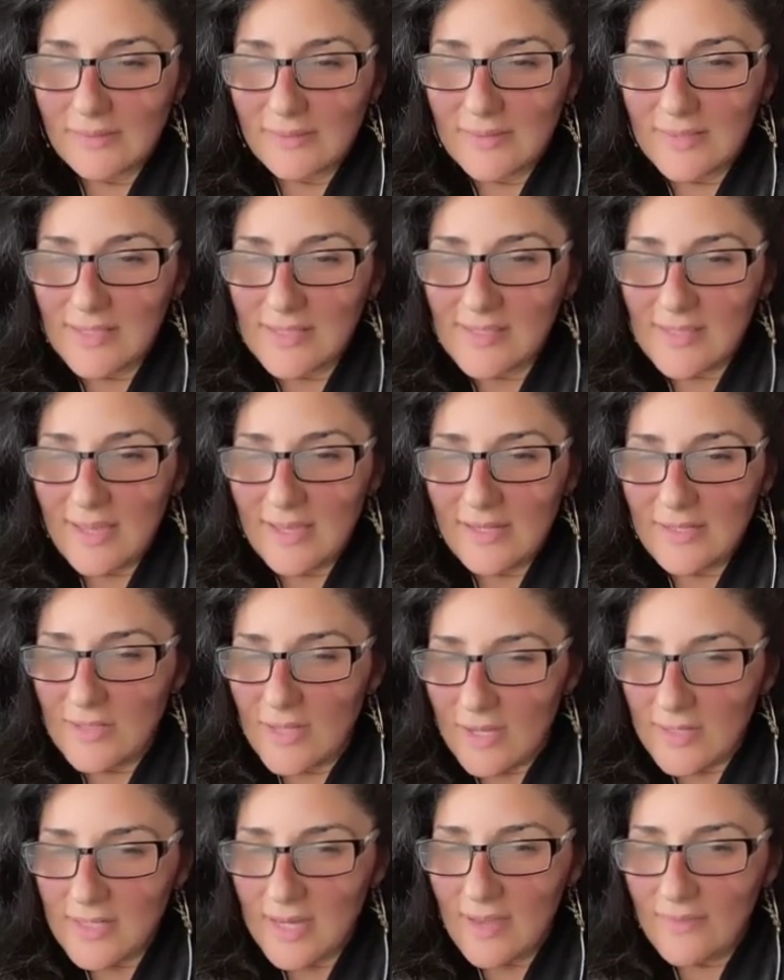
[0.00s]
decided
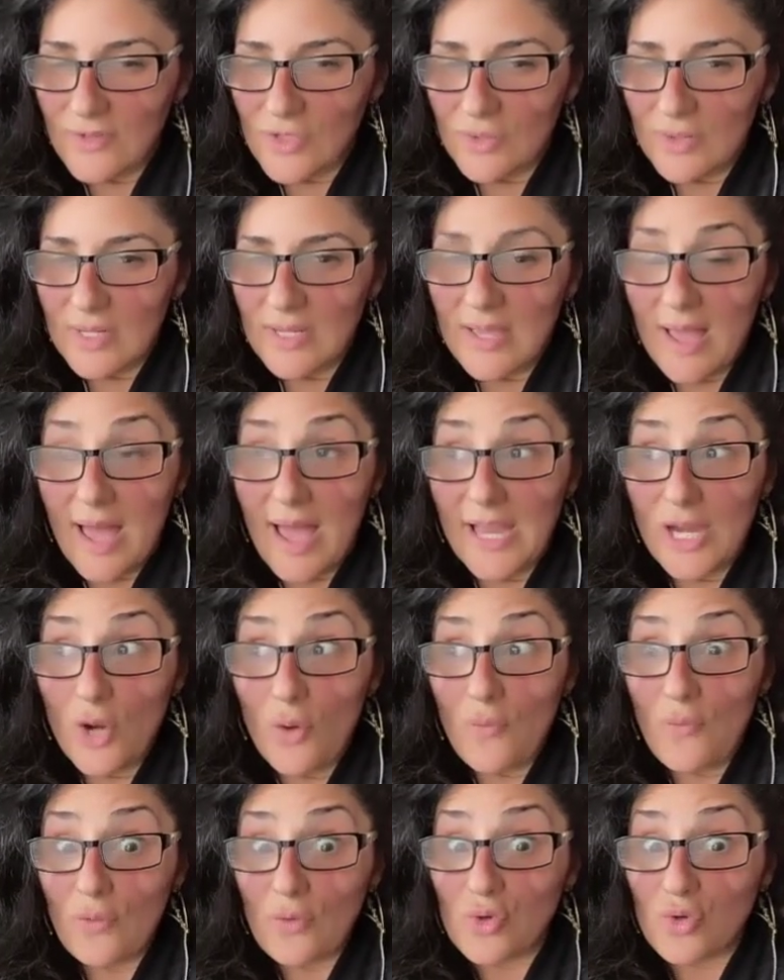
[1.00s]
not to have a drink. I
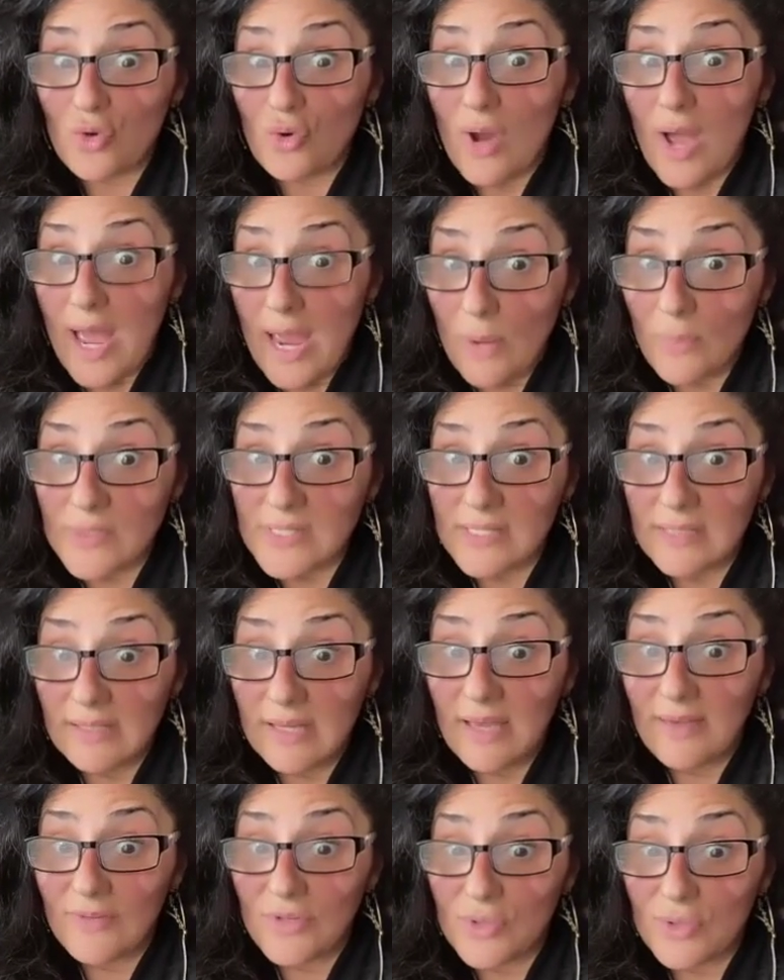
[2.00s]
know for sure I wasn't going
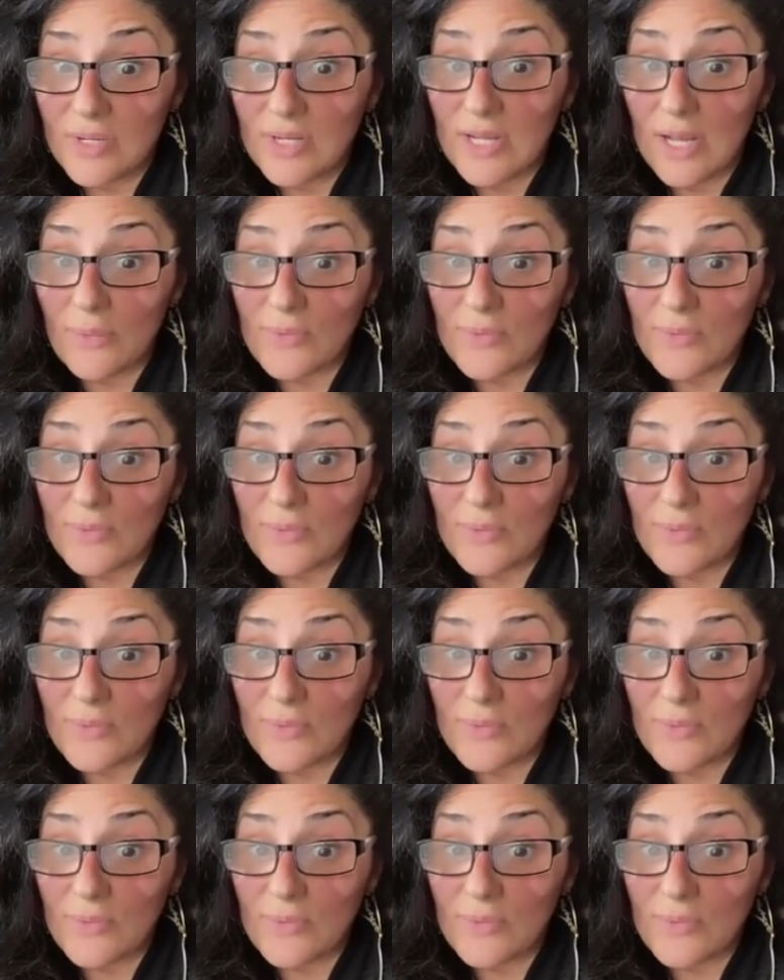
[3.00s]
to have a drink.